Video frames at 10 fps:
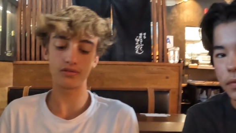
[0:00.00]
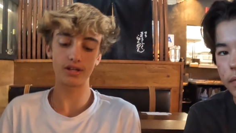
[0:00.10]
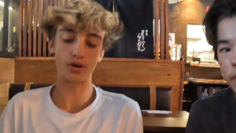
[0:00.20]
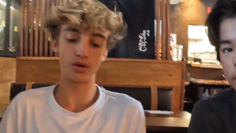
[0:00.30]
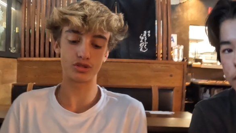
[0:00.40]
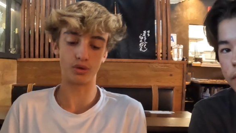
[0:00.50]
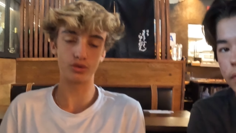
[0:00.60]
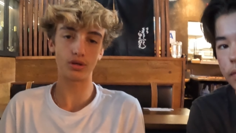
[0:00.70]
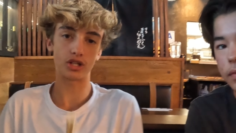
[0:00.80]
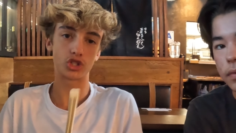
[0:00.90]
Speaker 1: of like always going
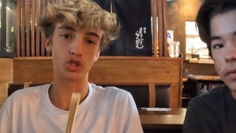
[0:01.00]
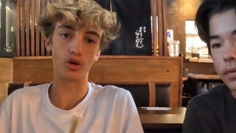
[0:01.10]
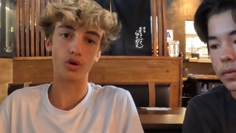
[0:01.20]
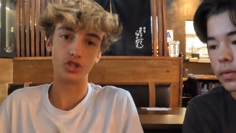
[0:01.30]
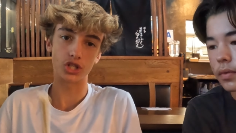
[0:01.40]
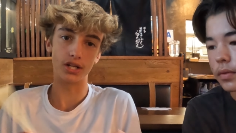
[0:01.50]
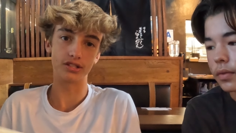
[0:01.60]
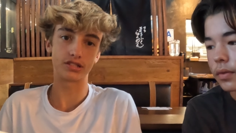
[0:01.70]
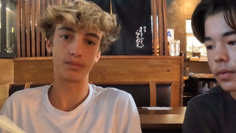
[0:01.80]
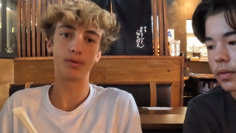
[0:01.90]
through that struggle and trying to
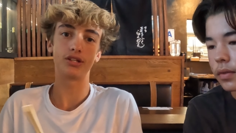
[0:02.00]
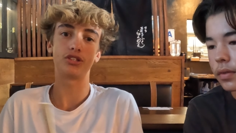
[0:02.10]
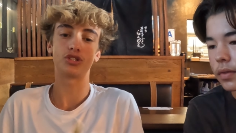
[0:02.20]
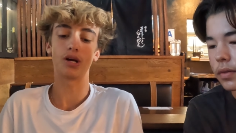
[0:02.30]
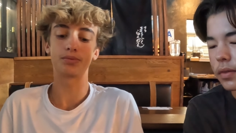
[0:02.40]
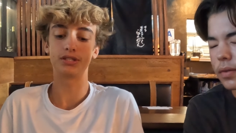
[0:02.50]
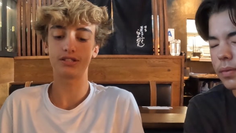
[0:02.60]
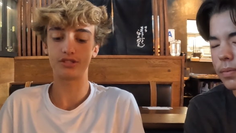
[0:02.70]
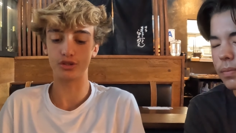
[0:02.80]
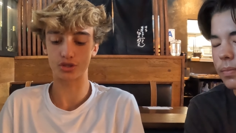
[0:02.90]
separate the
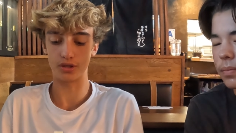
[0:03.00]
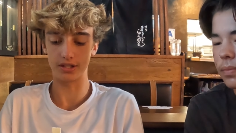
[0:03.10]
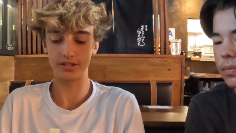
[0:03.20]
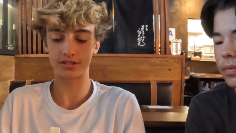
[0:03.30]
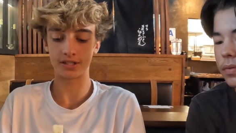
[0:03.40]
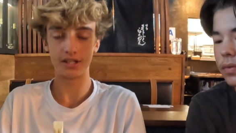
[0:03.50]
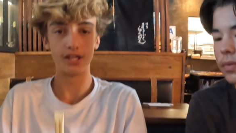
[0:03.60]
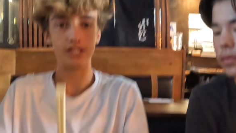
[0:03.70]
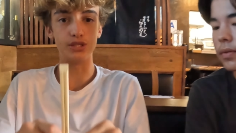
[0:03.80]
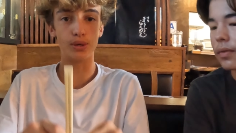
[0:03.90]
chopsticks, you just go like this.
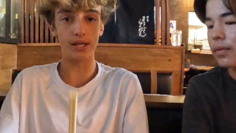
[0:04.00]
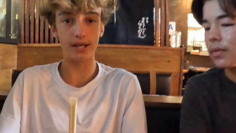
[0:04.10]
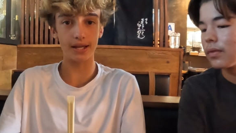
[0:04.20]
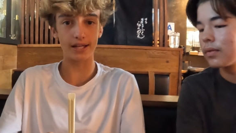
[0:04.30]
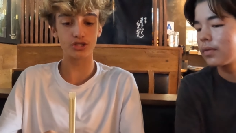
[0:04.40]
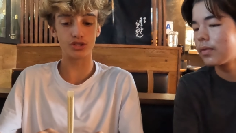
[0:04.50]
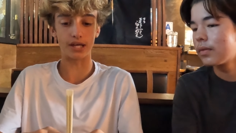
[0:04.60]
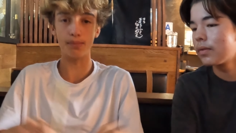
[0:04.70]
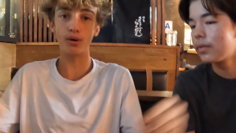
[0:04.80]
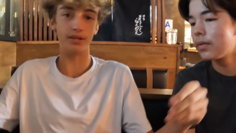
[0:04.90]
You hit it against the
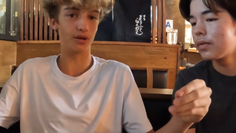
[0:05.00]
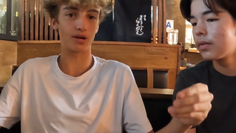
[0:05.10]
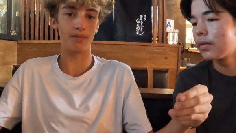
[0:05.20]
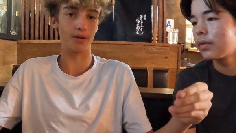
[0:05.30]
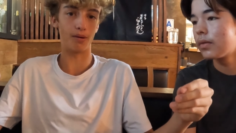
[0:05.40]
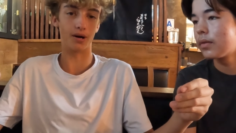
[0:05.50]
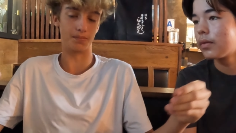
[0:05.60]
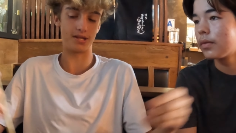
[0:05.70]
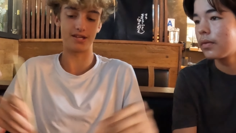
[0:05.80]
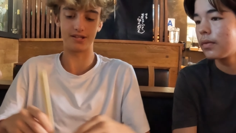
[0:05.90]
table and they'll come apart
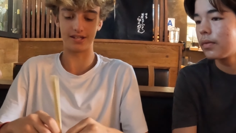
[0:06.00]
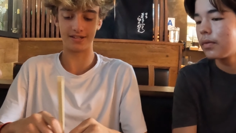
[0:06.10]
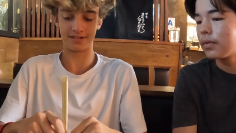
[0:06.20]
immediately.